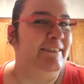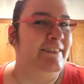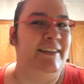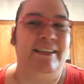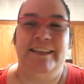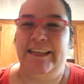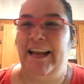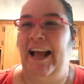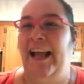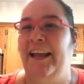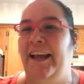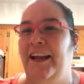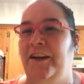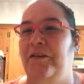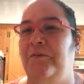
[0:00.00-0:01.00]
but yeah, I
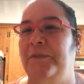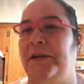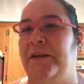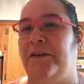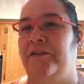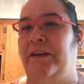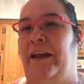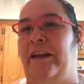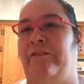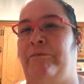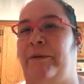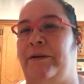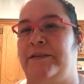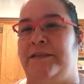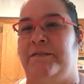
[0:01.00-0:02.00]
gotta go be a creative
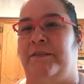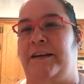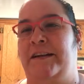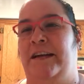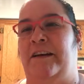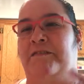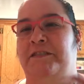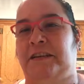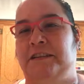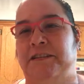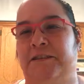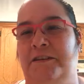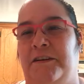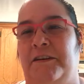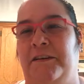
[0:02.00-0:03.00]
person right now just
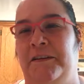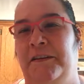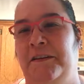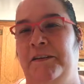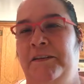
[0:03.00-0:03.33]
to